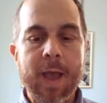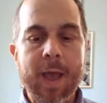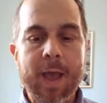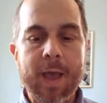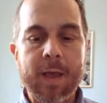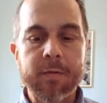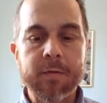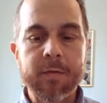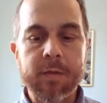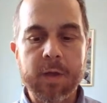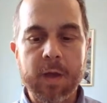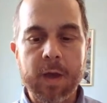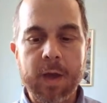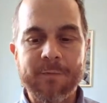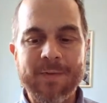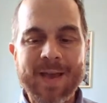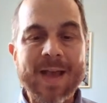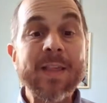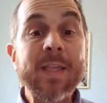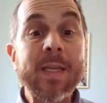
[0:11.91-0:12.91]

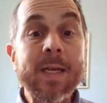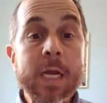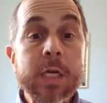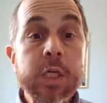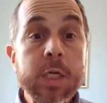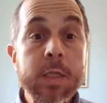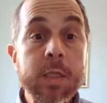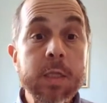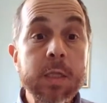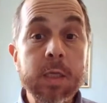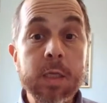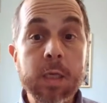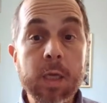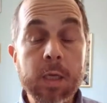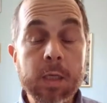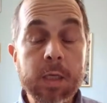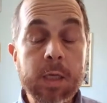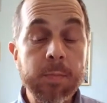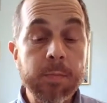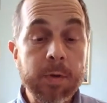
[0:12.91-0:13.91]
vaccinations
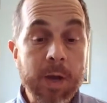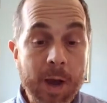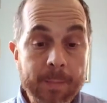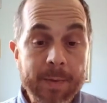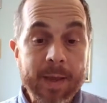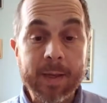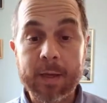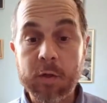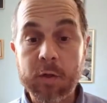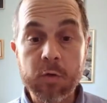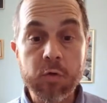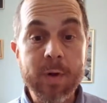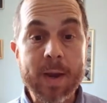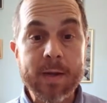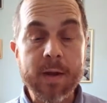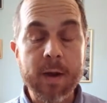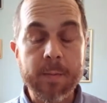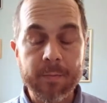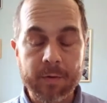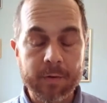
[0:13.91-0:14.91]
keep coming in
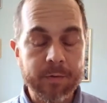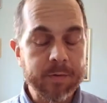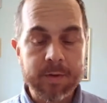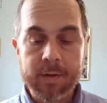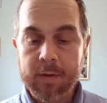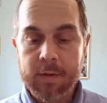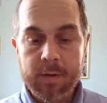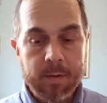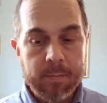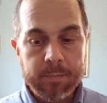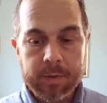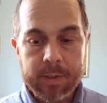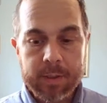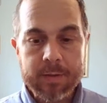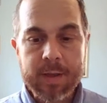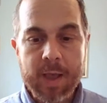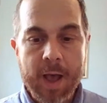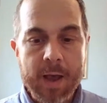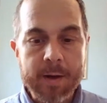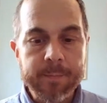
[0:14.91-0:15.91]
great numbers,
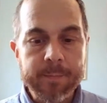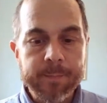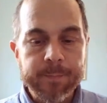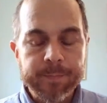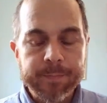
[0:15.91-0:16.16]
please God.